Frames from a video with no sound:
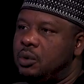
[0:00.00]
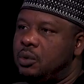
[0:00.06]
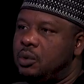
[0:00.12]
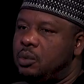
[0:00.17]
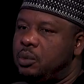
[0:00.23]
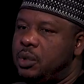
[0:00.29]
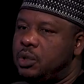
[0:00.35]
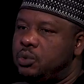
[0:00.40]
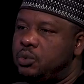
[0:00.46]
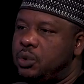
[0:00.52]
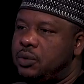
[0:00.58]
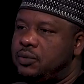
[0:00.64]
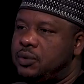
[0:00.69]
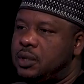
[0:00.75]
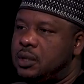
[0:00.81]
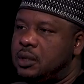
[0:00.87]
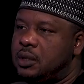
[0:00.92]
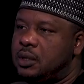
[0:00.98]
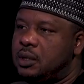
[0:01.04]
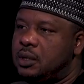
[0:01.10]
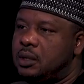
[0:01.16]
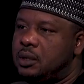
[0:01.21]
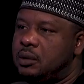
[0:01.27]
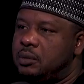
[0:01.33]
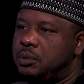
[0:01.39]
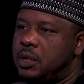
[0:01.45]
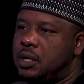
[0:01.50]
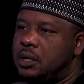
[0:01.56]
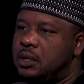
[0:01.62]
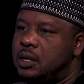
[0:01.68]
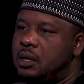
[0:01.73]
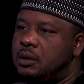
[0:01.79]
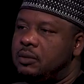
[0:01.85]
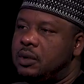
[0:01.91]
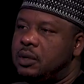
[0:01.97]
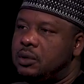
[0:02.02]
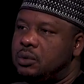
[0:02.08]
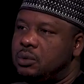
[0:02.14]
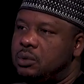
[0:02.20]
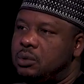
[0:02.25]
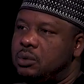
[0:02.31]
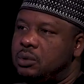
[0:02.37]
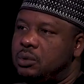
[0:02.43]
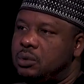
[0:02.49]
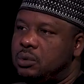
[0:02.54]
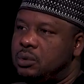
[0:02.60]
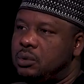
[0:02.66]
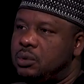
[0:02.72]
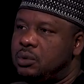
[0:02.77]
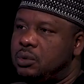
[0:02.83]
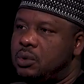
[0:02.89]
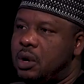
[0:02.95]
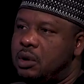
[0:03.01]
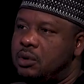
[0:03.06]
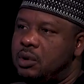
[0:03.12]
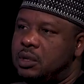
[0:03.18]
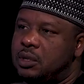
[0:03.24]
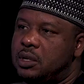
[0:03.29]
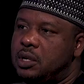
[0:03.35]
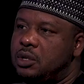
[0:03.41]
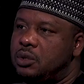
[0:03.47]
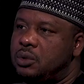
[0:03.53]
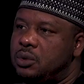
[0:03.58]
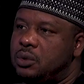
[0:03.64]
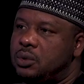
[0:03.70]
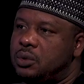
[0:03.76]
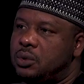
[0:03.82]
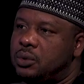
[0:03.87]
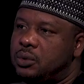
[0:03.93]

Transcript: will be swift in, in being delivered to, to, to, address the issues.